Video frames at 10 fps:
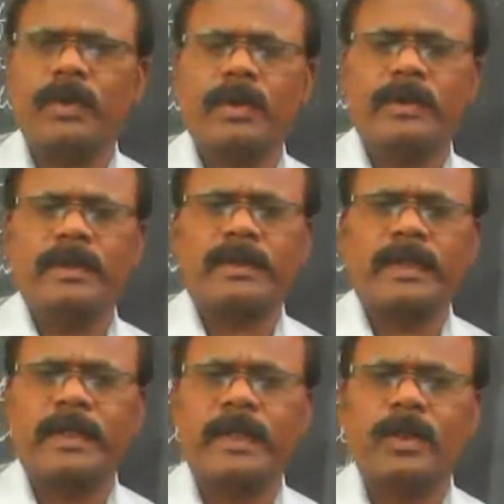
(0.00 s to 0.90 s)
this
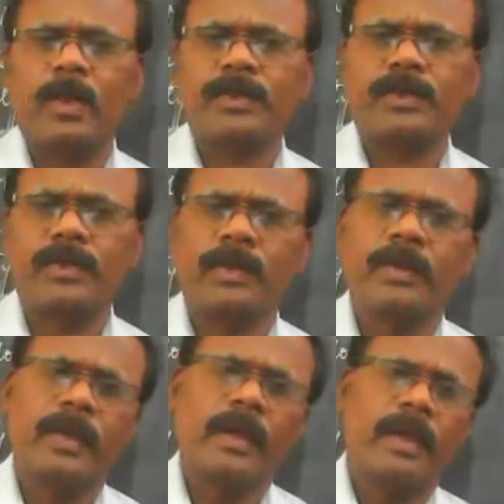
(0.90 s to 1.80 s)
credit goes
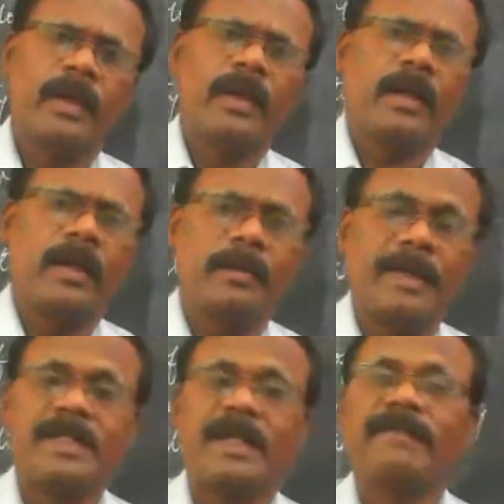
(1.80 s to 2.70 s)
to
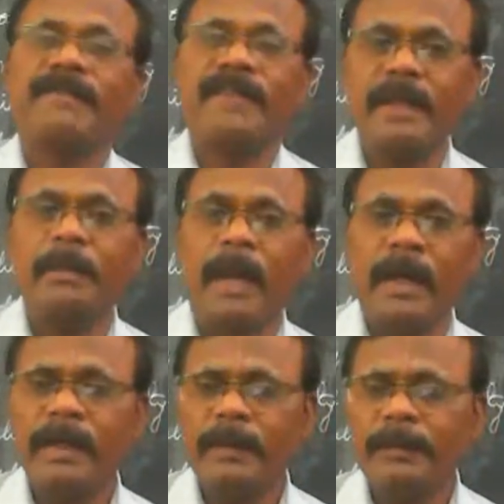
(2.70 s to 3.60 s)
Milton
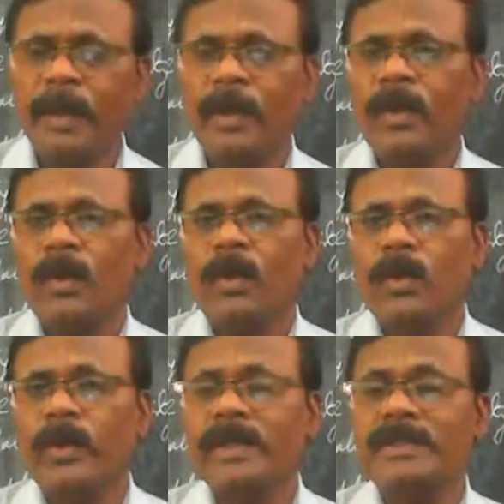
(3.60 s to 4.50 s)
Friedman,
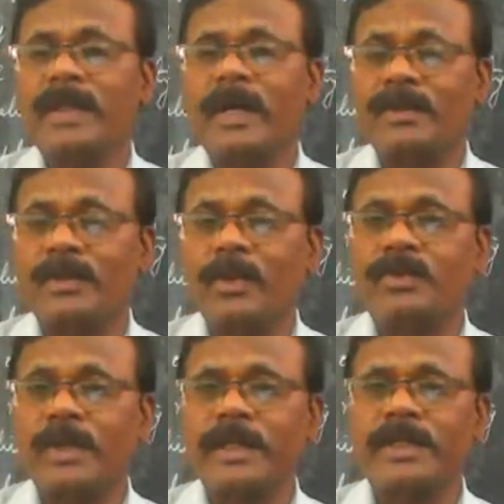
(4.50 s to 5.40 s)
who is
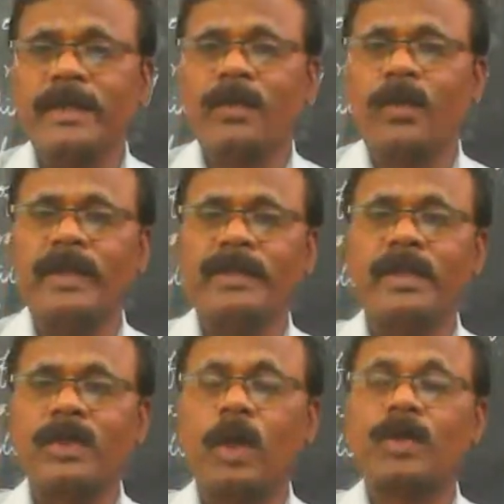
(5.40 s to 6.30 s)
associated with
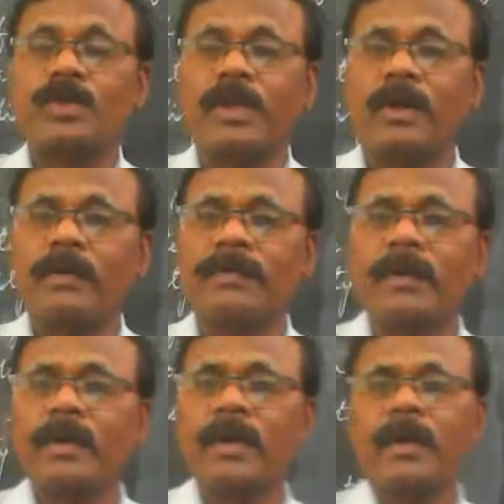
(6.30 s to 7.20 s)
the doctrine of
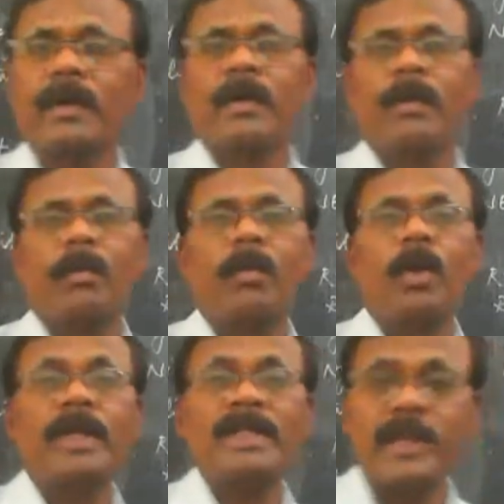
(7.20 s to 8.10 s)

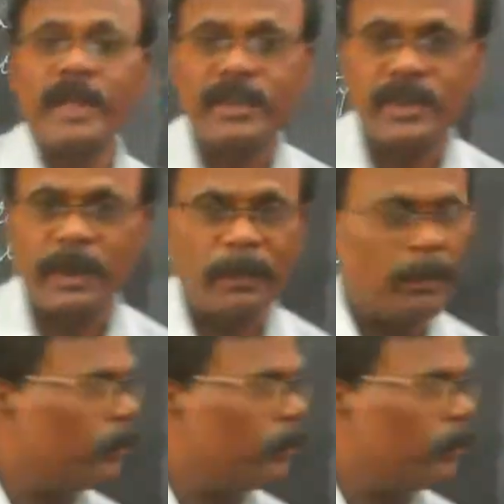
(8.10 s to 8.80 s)
monetarism.